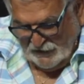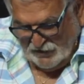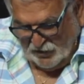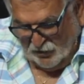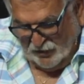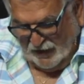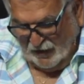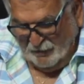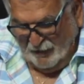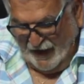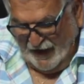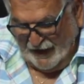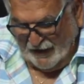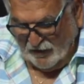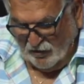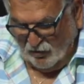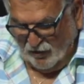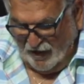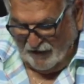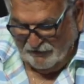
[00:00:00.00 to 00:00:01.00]
So when a man
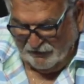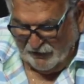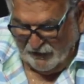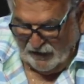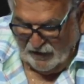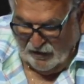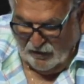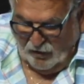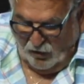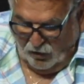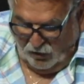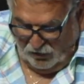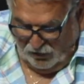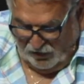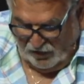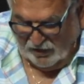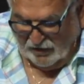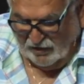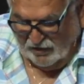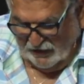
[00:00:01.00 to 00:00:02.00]
and a wife are
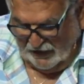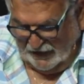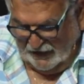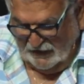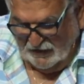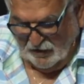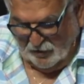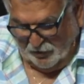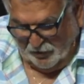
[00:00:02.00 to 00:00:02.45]
quarreling,